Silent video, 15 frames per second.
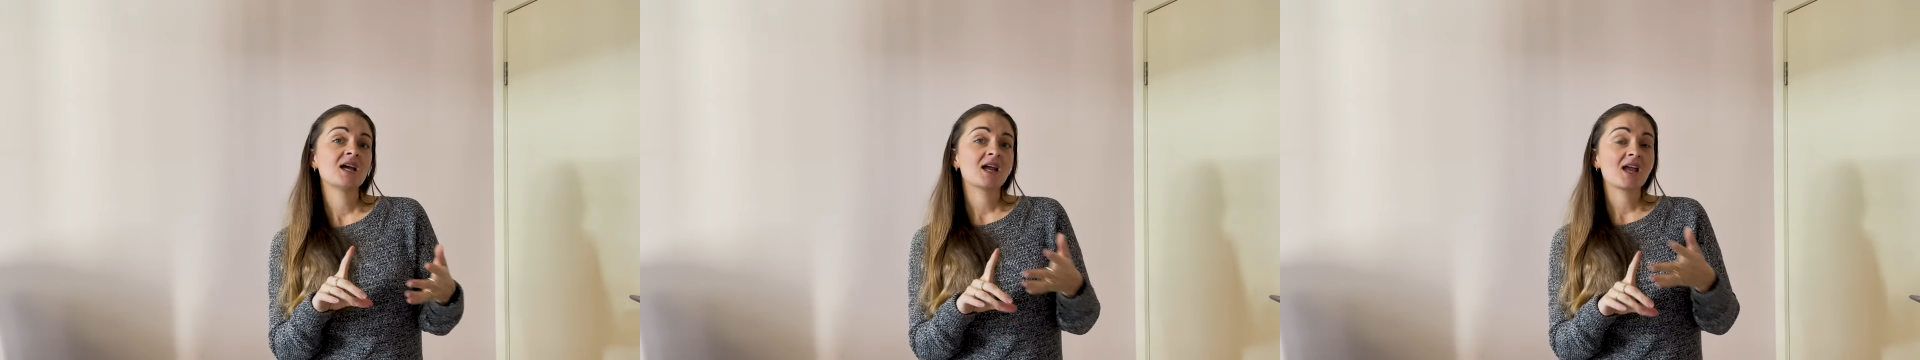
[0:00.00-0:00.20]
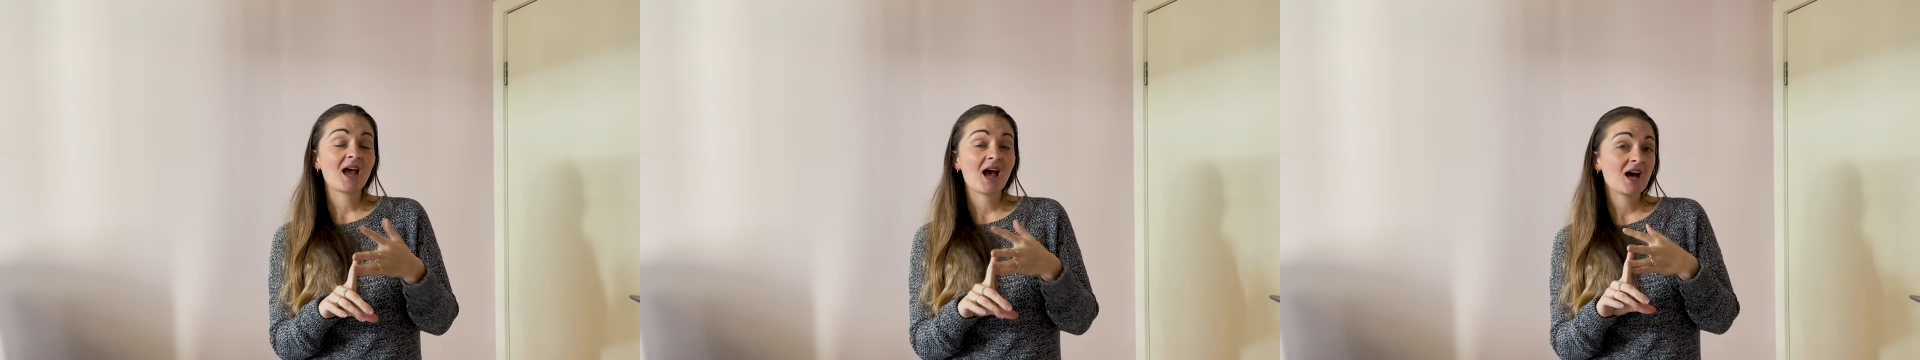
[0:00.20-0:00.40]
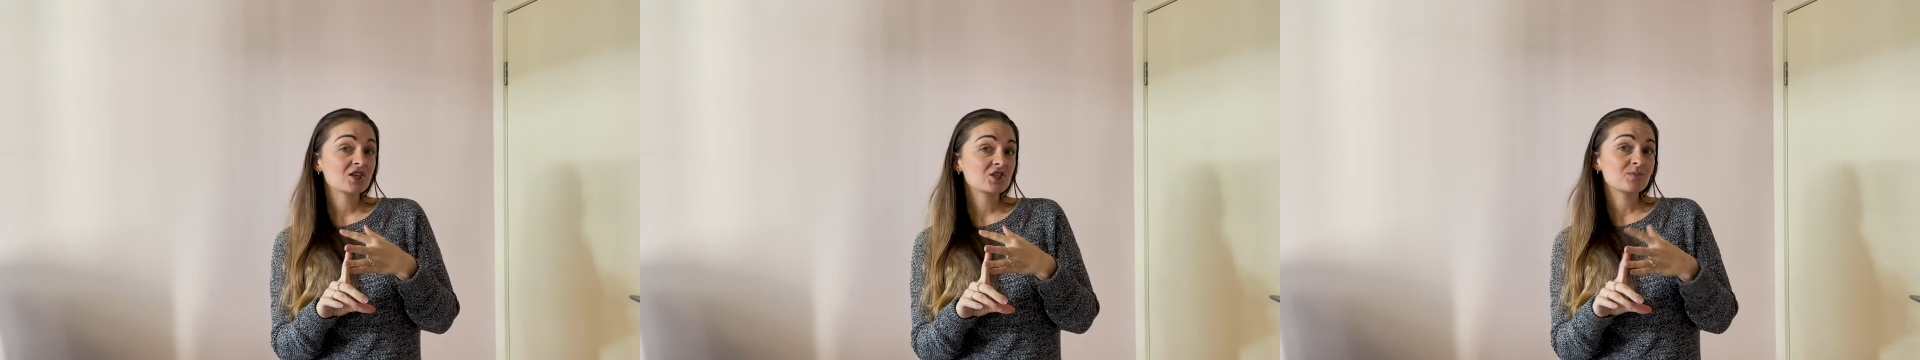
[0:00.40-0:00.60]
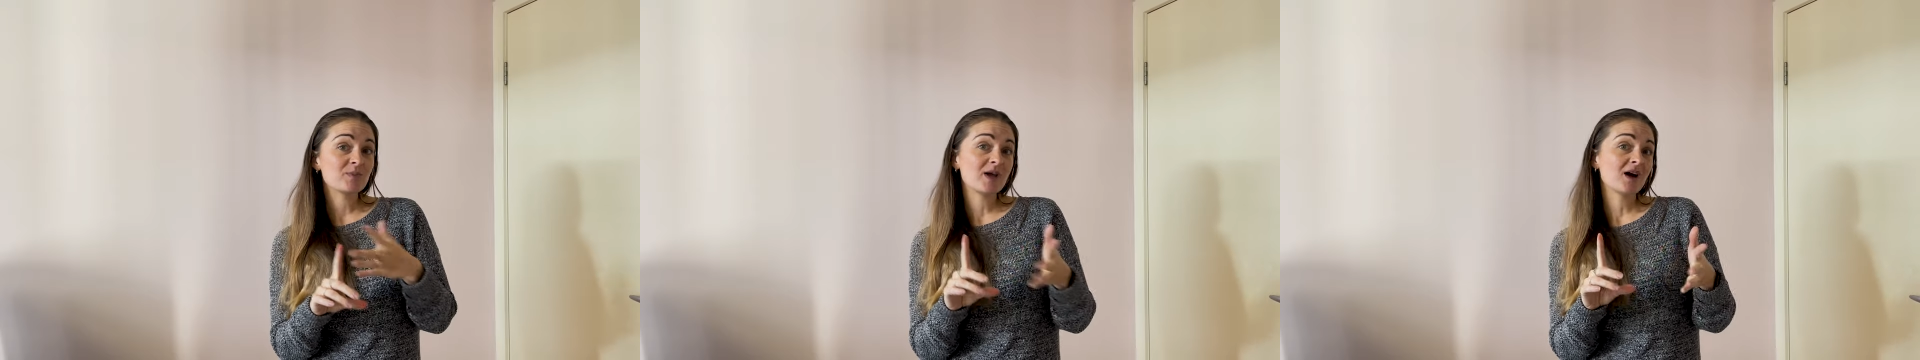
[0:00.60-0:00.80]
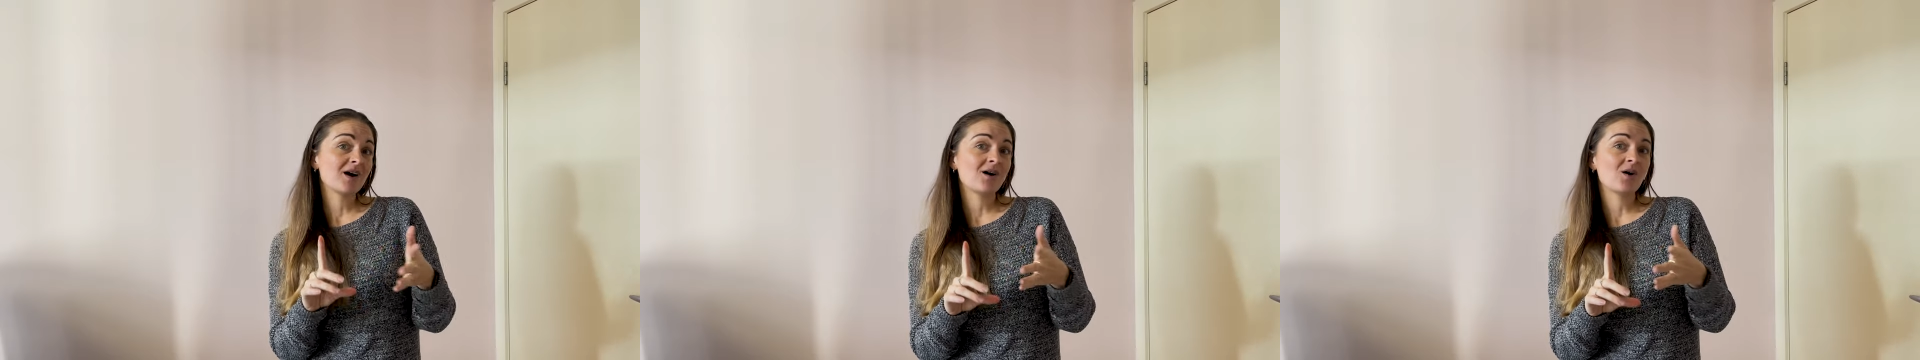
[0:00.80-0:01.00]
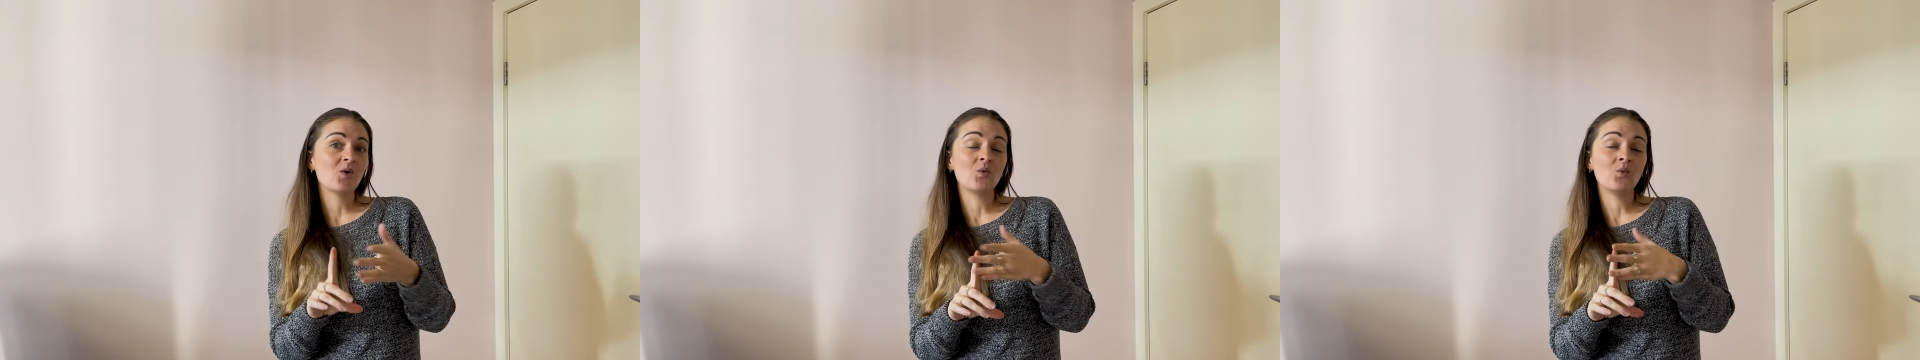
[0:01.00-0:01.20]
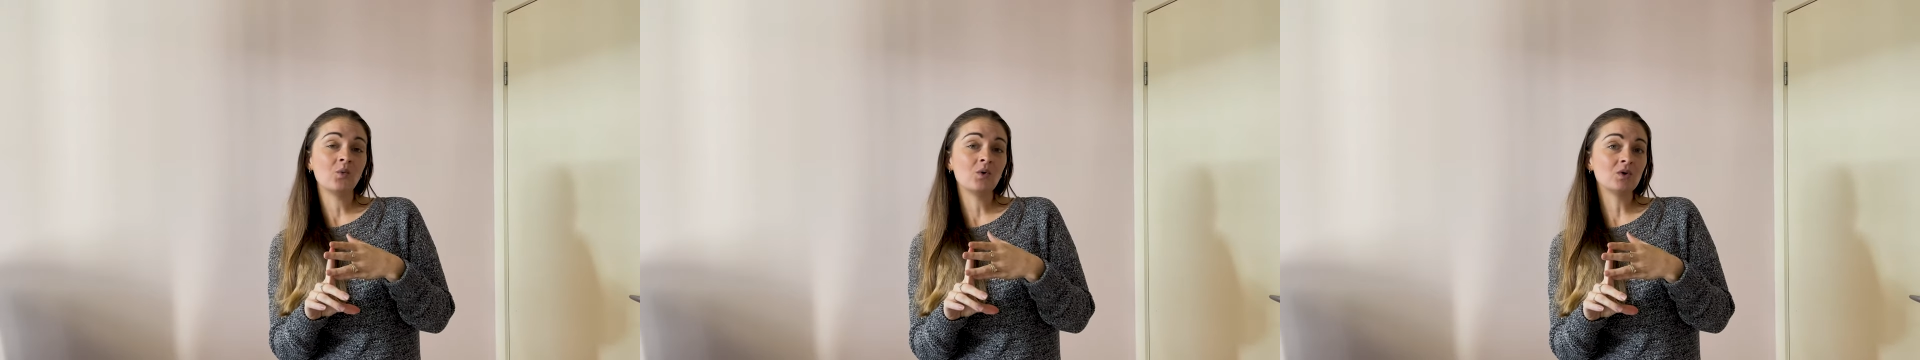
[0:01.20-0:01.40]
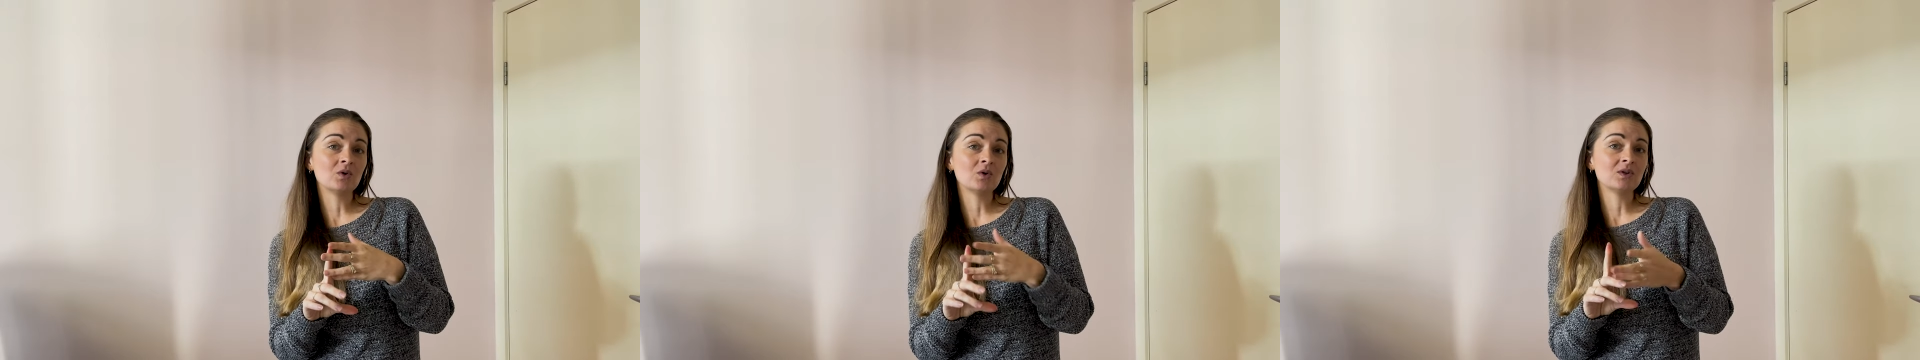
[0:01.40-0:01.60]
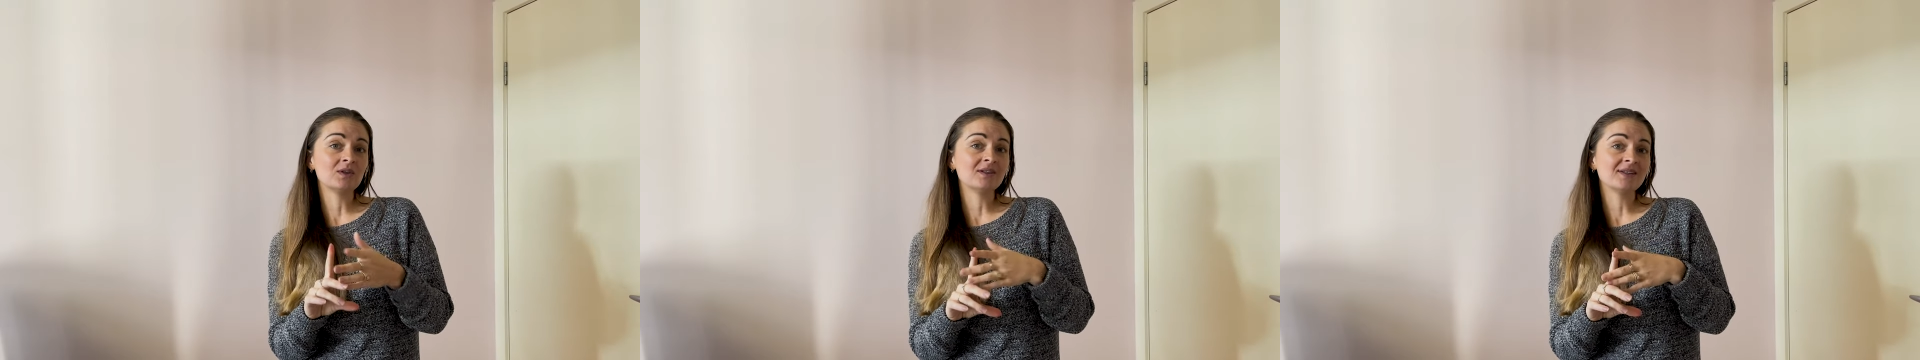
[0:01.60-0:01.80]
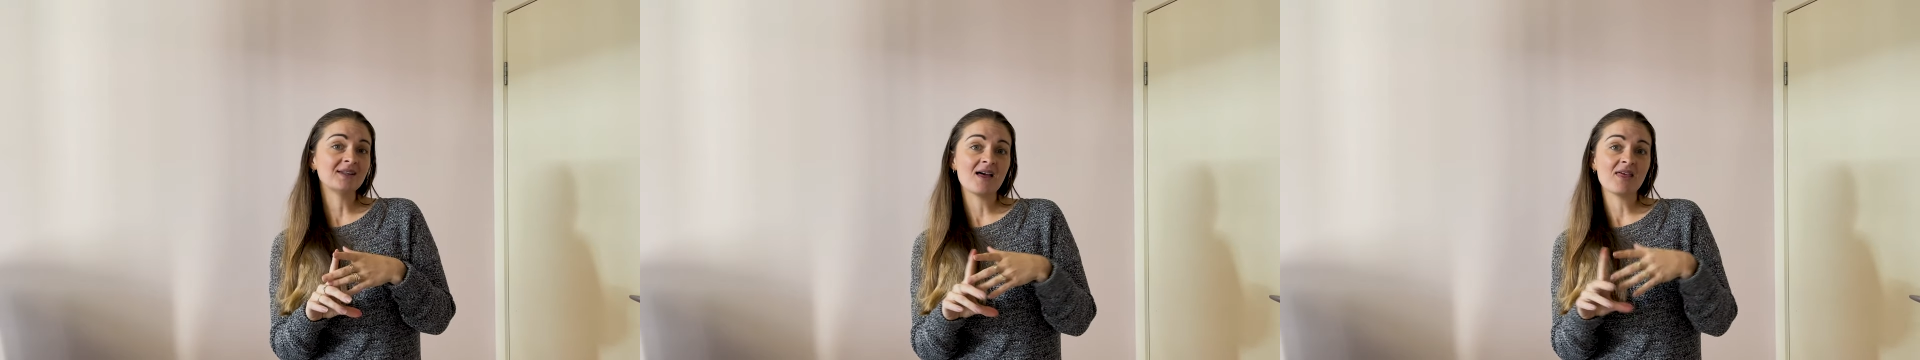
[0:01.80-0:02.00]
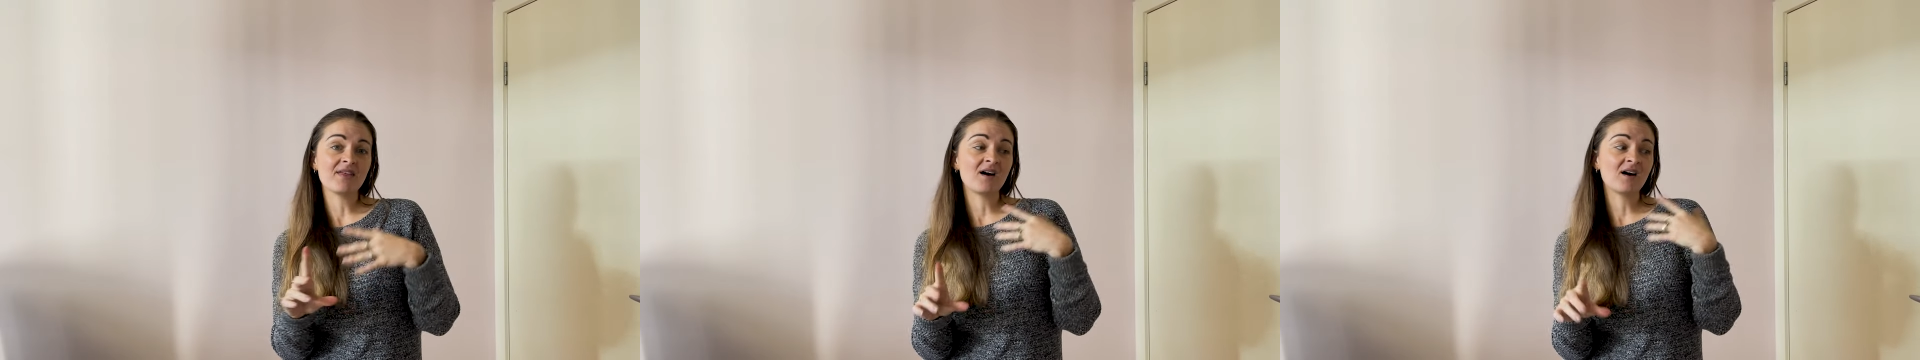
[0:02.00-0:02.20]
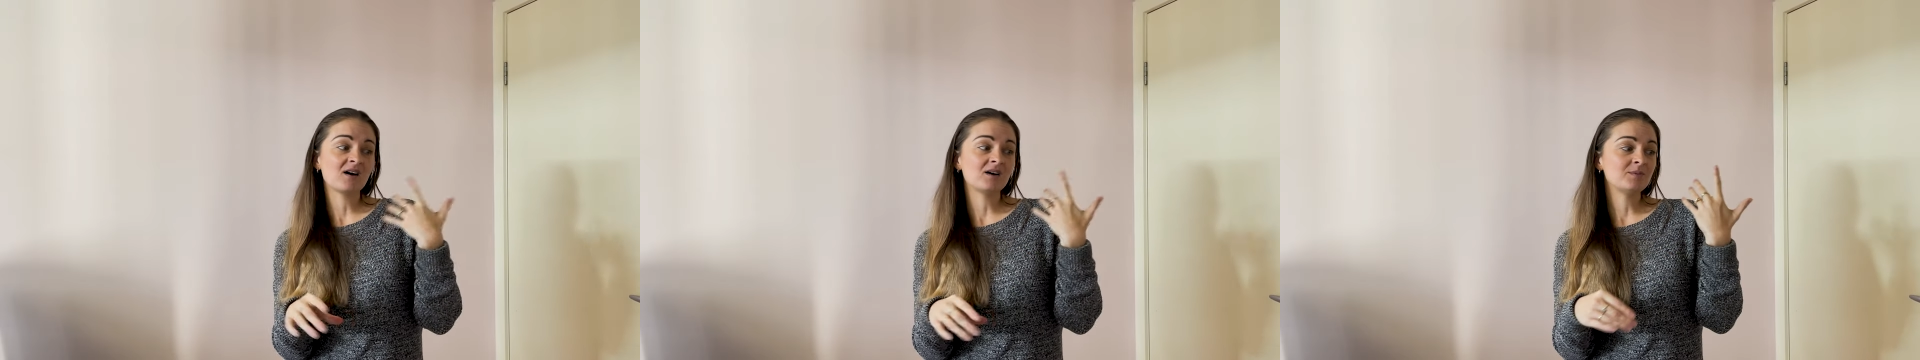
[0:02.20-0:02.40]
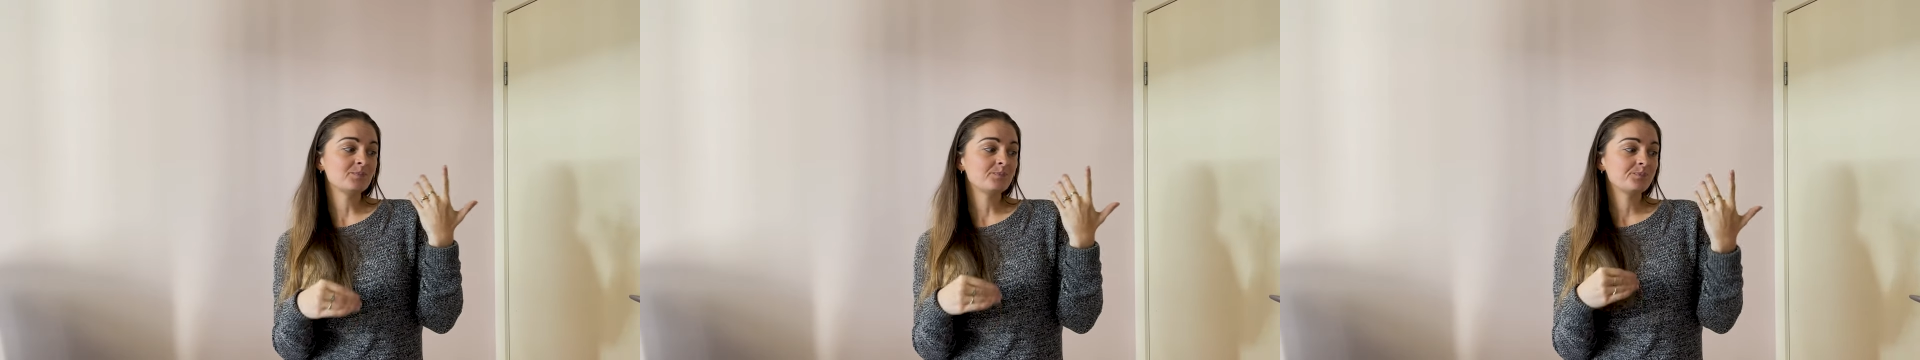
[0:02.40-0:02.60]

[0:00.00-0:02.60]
cashmere, wool, leather,